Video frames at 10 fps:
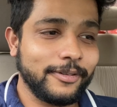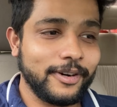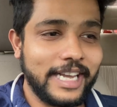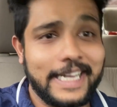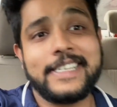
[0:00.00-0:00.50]

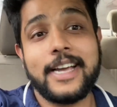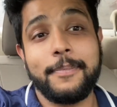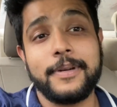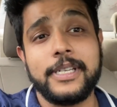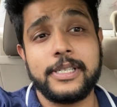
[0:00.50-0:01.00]
a
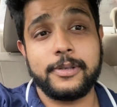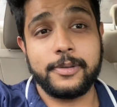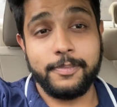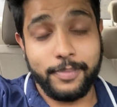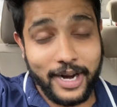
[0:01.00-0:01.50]
Japanese
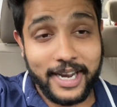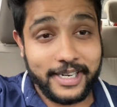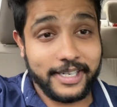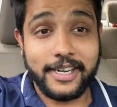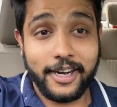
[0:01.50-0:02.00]
brand
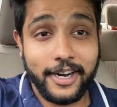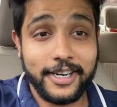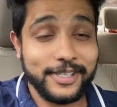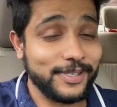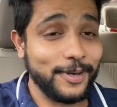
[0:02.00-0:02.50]
car,
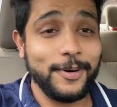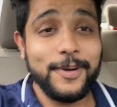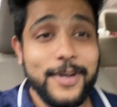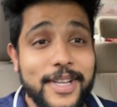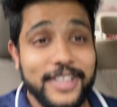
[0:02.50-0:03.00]
so
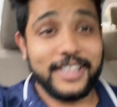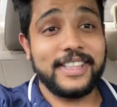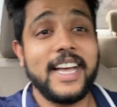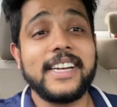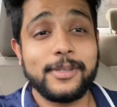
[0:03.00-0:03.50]

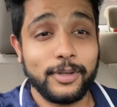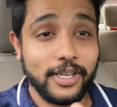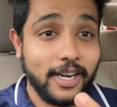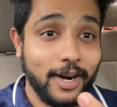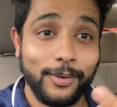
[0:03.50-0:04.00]
that suited the
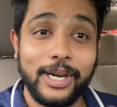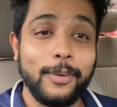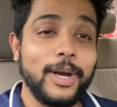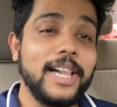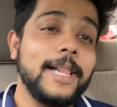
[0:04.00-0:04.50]
car really
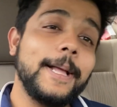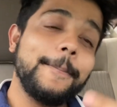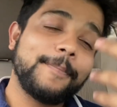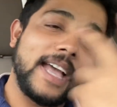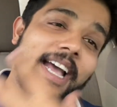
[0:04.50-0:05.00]
well.
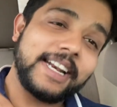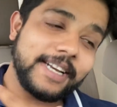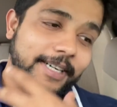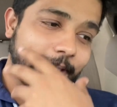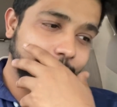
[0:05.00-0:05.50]
And
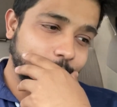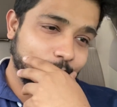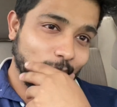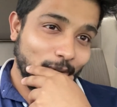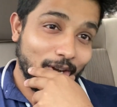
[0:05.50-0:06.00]

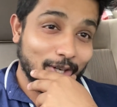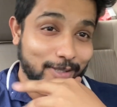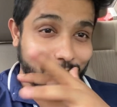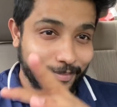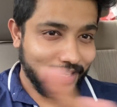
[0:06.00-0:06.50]
we got
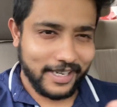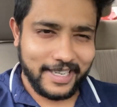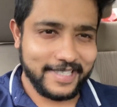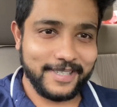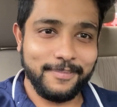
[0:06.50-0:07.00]
some
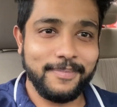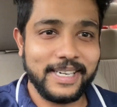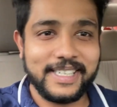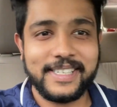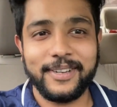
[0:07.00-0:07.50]
custom
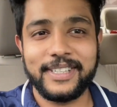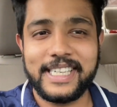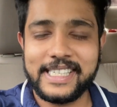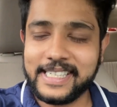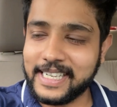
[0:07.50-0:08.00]
bits on the
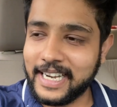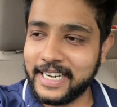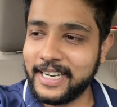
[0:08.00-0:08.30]
inside,